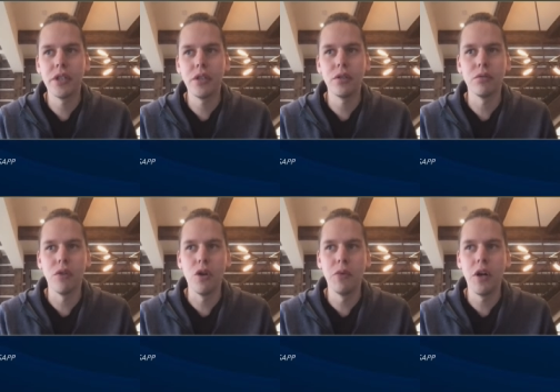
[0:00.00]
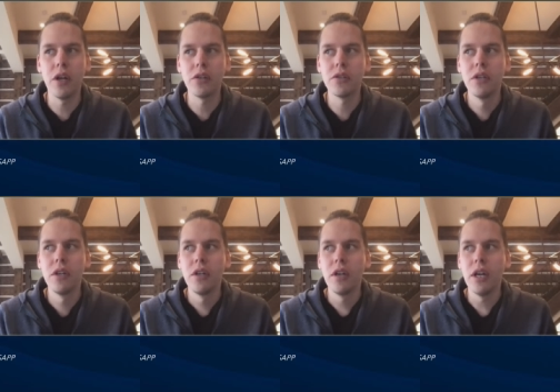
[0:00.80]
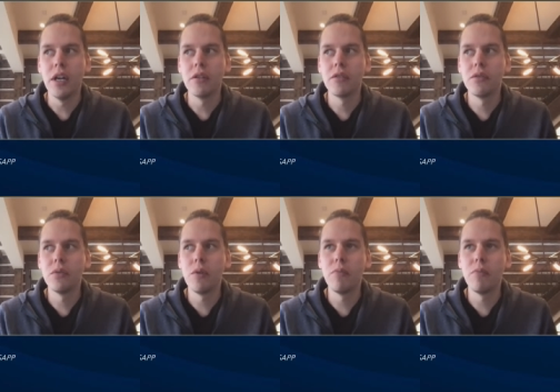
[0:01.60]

killer robots, to a